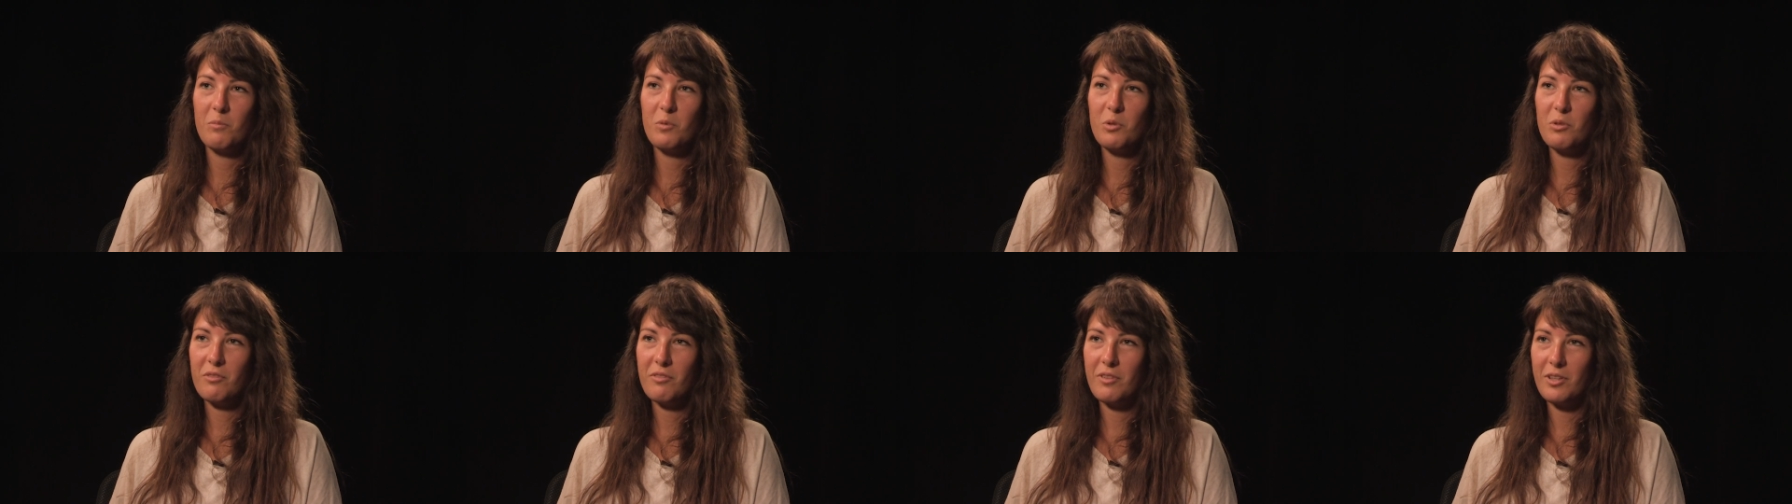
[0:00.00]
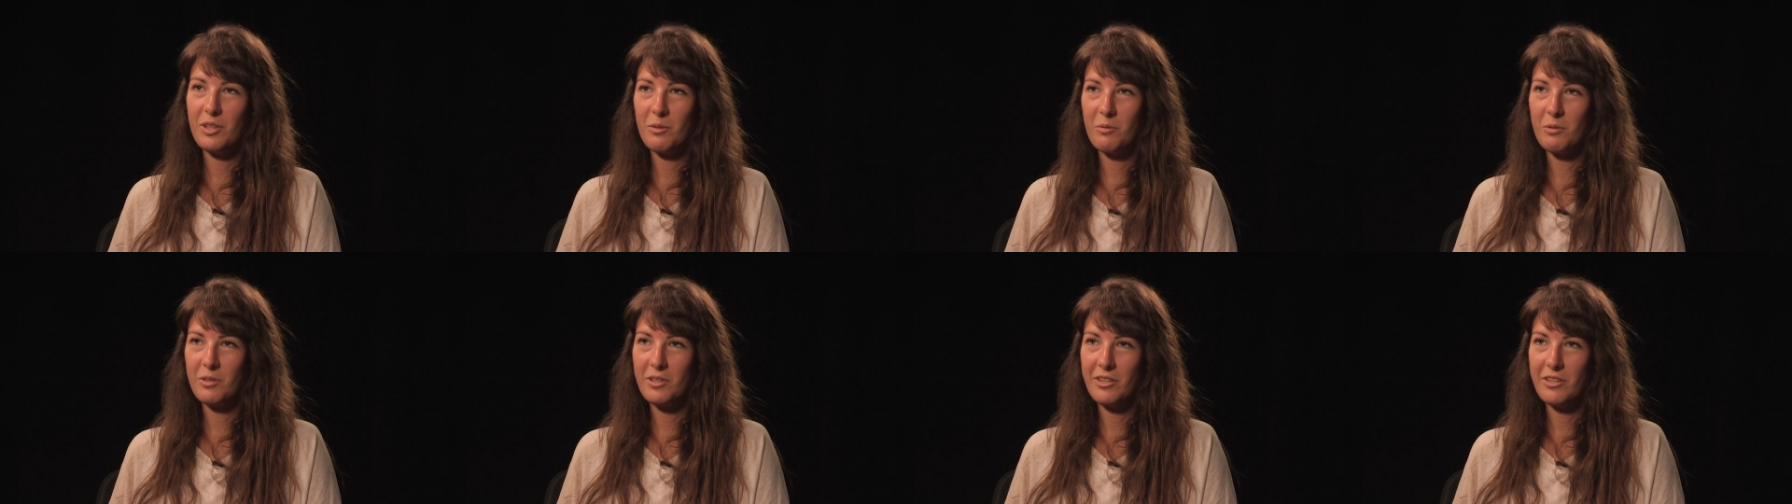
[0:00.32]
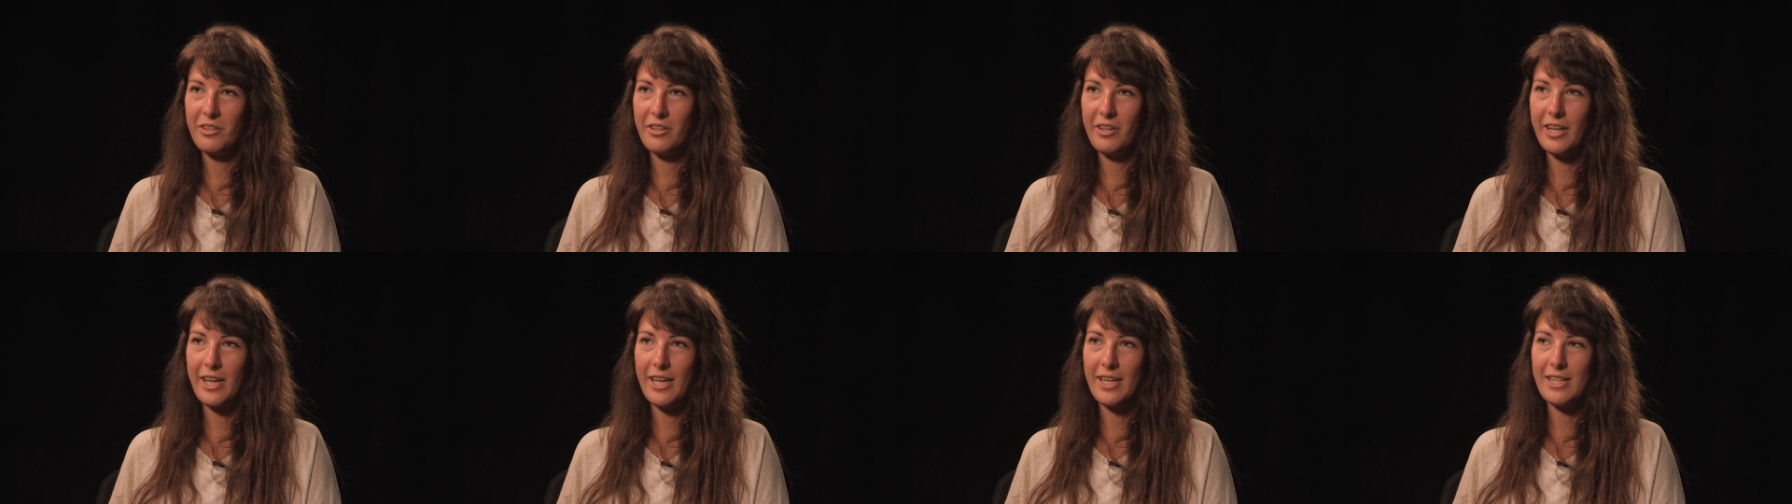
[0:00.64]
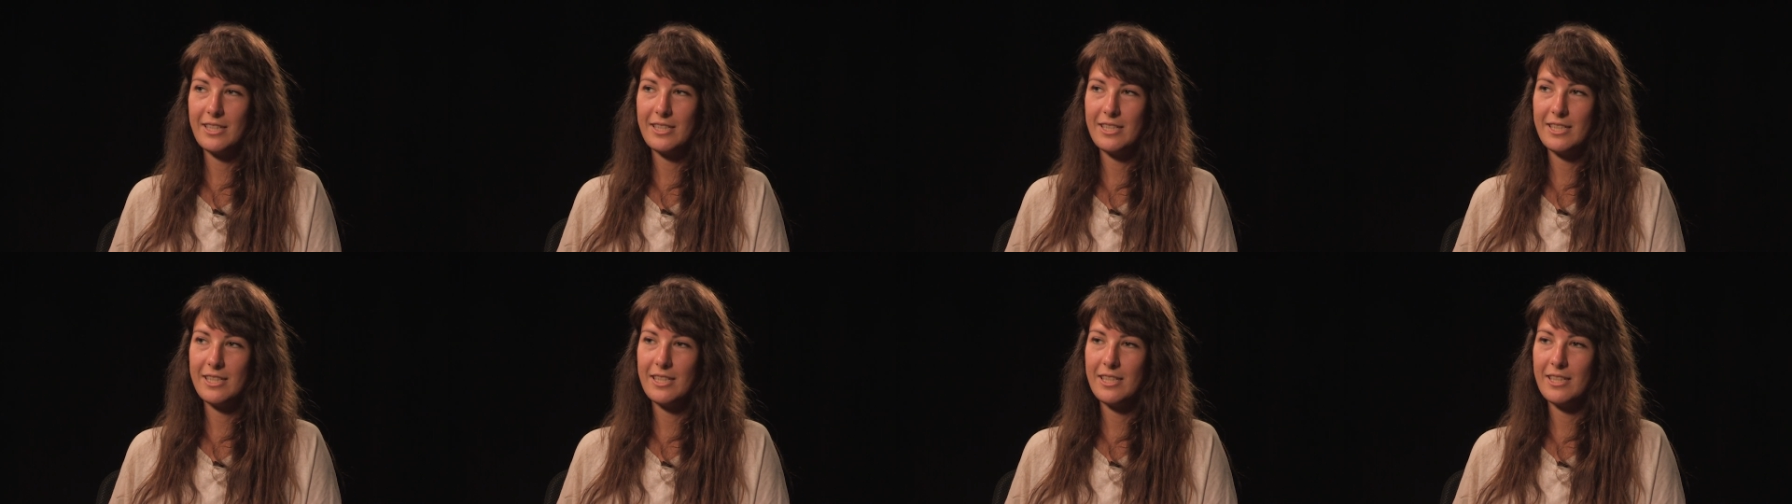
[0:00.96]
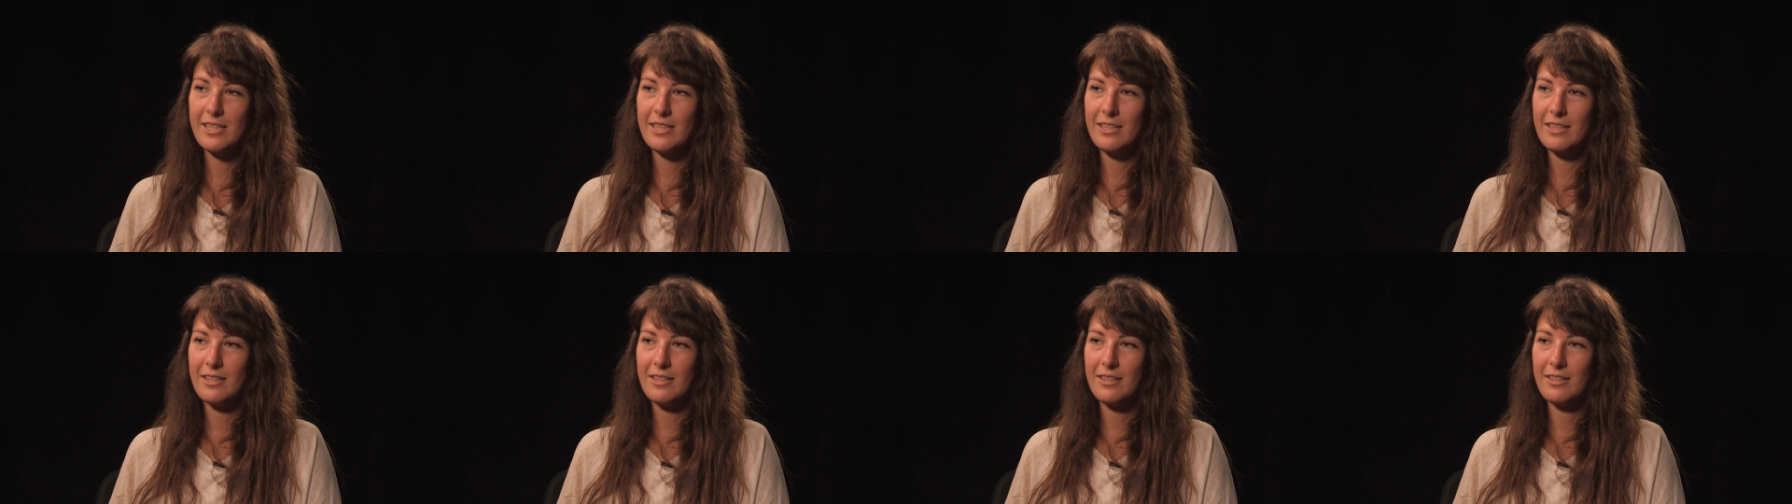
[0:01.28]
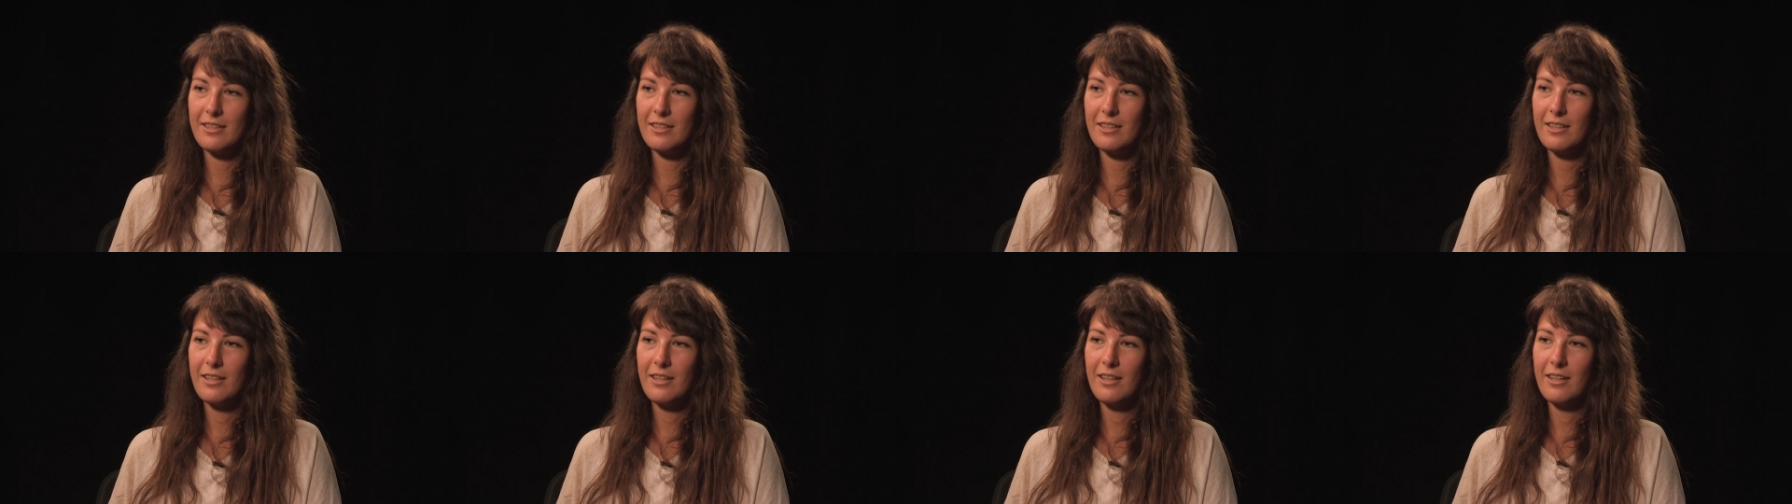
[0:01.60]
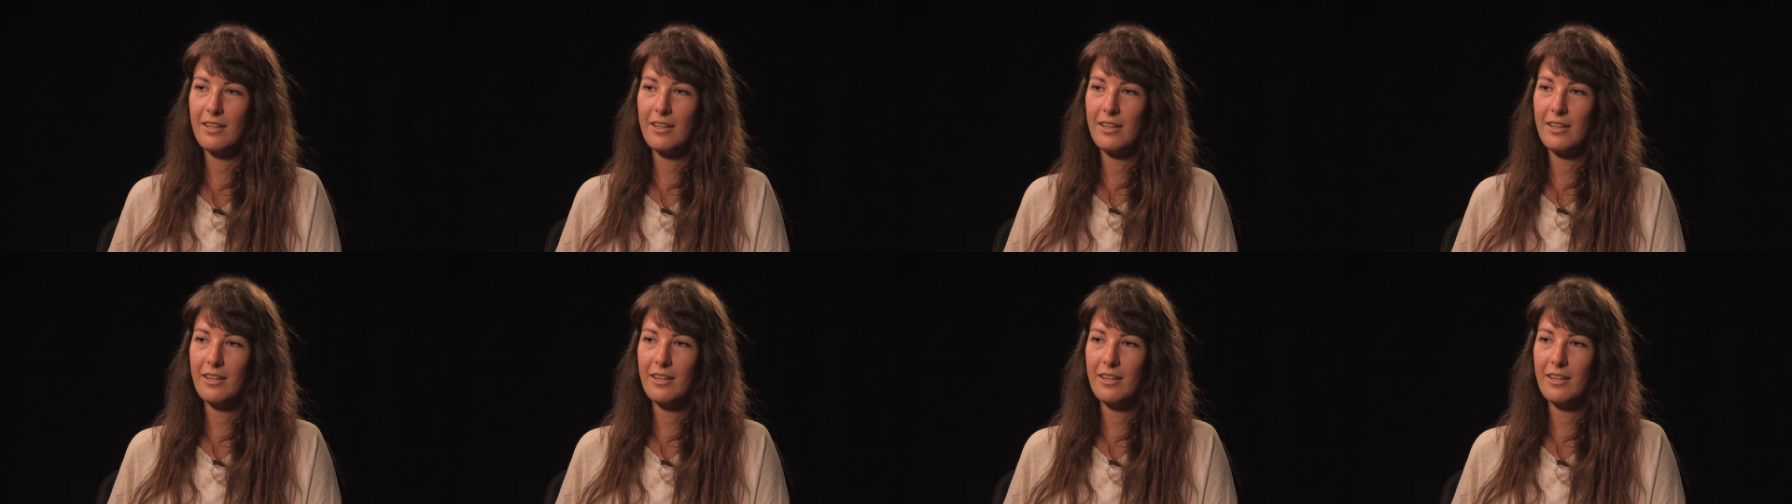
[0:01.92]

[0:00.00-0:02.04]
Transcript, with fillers: moving when you're 18,